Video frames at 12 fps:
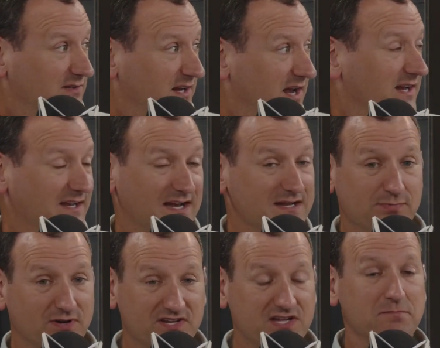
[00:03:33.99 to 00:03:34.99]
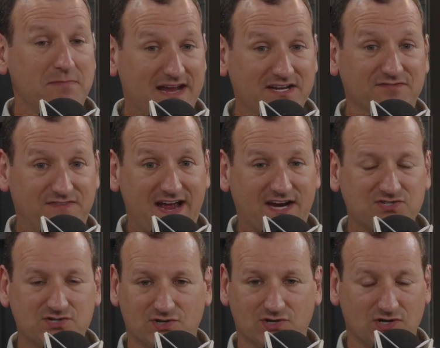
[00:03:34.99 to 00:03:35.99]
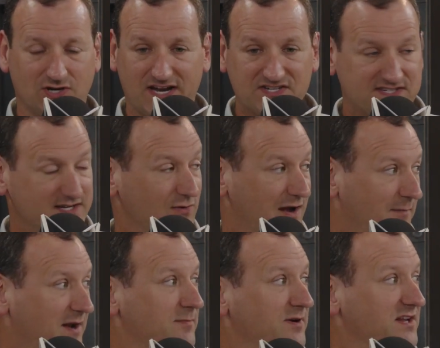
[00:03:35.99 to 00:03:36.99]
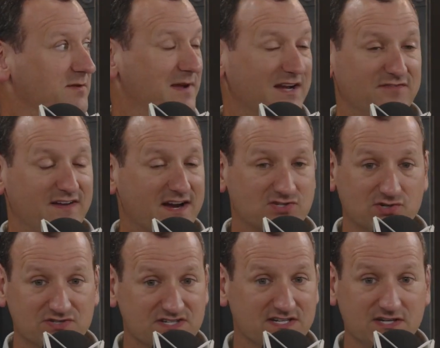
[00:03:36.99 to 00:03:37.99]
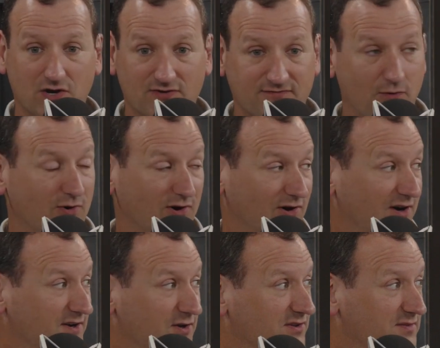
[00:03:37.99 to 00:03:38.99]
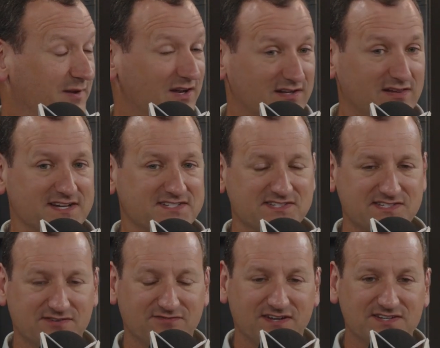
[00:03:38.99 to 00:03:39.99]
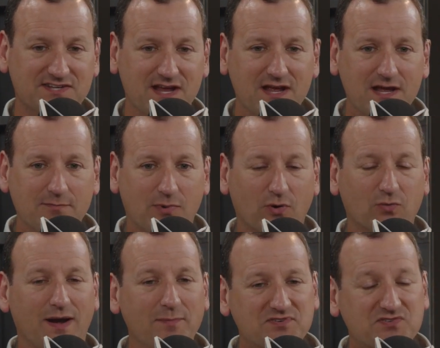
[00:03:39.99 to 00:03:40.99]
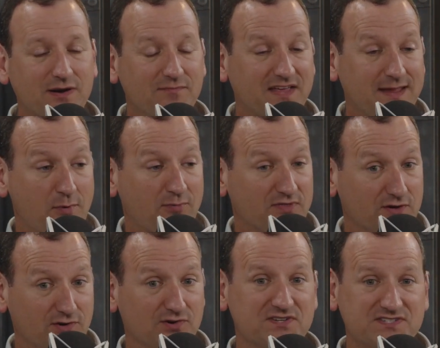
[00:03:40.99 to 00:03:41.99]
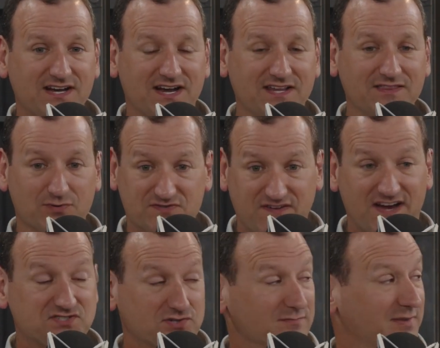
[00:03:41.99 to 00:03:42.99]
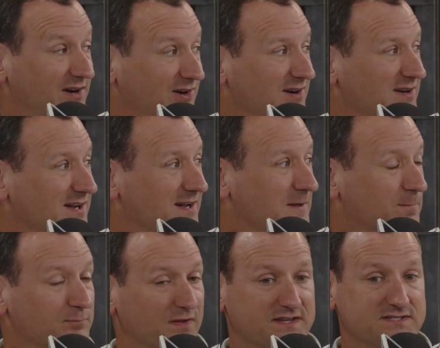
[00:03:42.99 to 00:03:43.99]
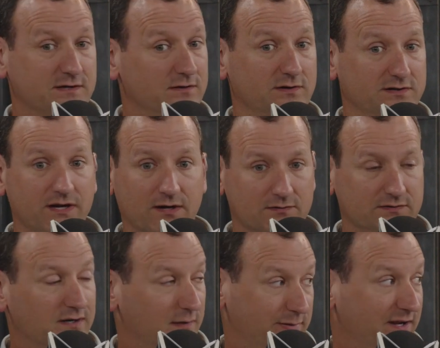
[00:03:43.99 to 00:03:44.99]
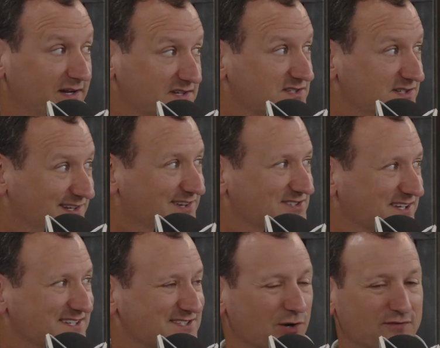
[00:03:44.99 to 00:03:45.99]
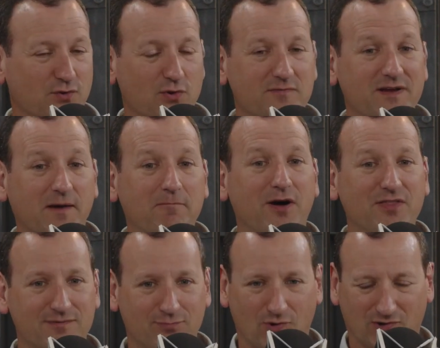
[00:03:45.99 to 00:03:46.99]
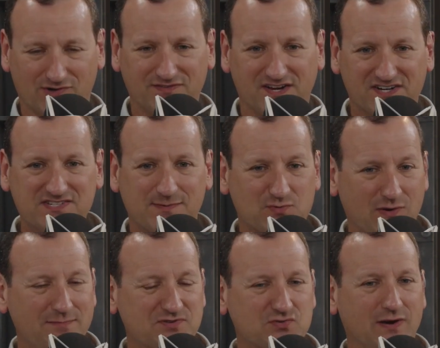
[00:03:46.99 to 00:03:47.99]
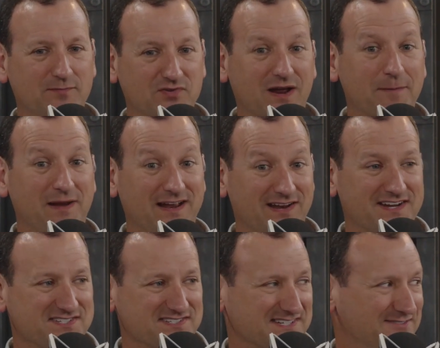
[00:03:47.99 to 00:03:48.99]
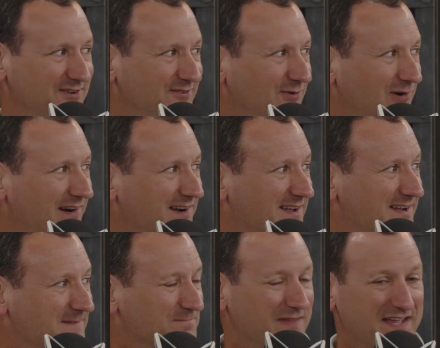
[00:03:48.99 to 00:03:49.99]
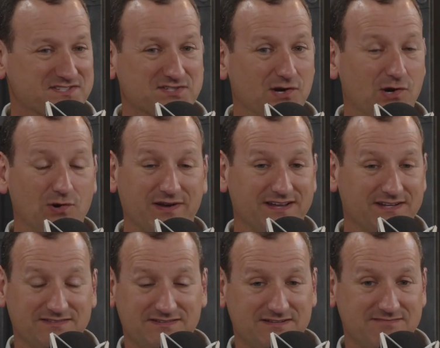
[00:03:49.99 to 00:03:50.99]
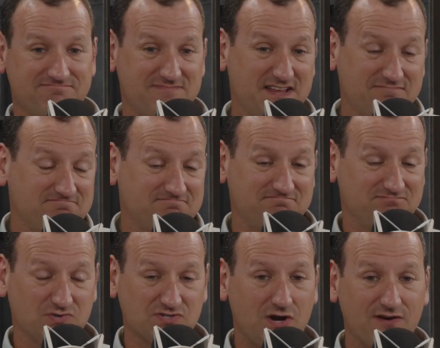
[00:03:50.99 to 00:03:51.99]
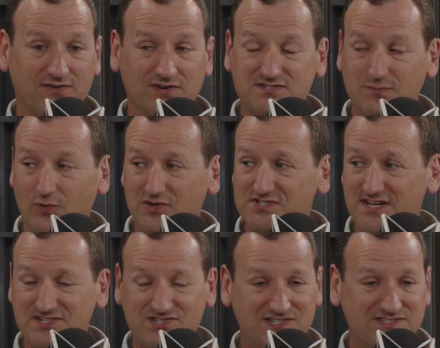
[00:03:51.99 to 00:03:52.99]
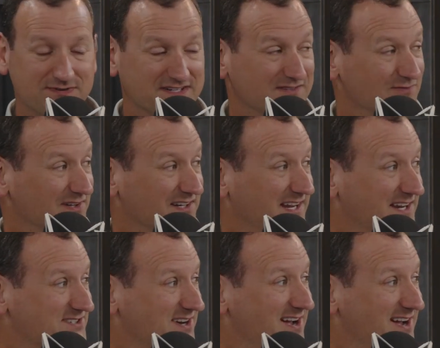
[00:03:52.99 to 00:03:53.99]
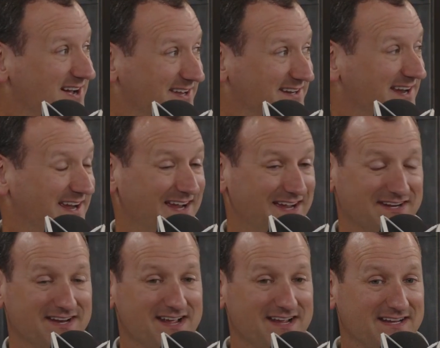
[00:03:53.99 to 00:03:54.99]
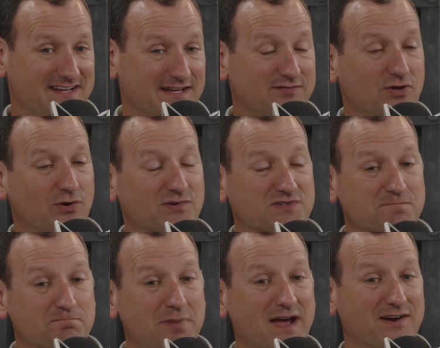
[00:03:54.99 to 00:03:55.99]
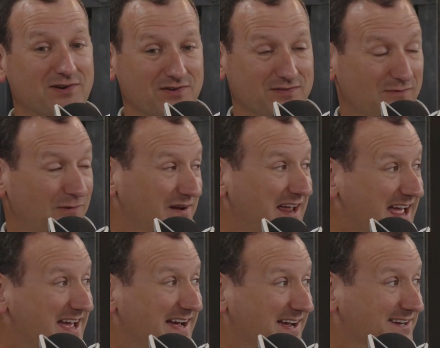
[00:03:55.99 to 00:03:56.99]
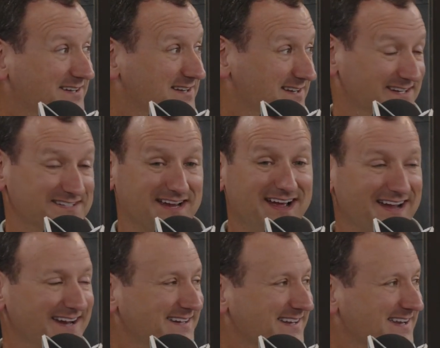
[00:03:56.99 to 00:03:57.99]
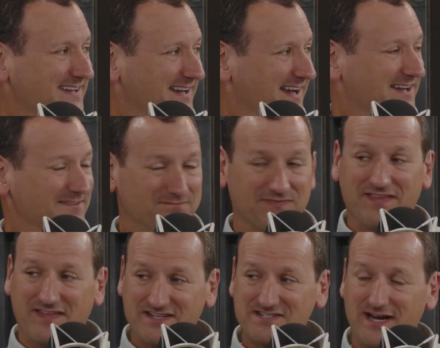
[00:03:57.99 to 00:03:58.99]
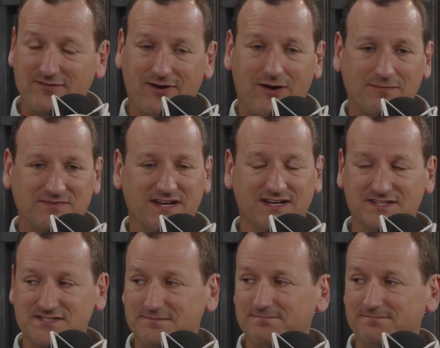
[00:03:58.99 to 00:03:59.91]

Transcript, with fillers: Like anybody can manufacture SDRAM, anybody can manufacture DDR4, and you don't have to pay like licensing fees. But with Rambus RAM, they came up with a new design that was faster and better. But they said, no, you gotta you gotta pay us to use it. So if you want to make a motherboard that accepts Rambus RAM, you gotta pay a licensing fee for it. Ah. And so it it was offered in some workstations, but didn't really catch on. And even though it was better than what we had, it died. Yeah. And and that's kind of how Optane is.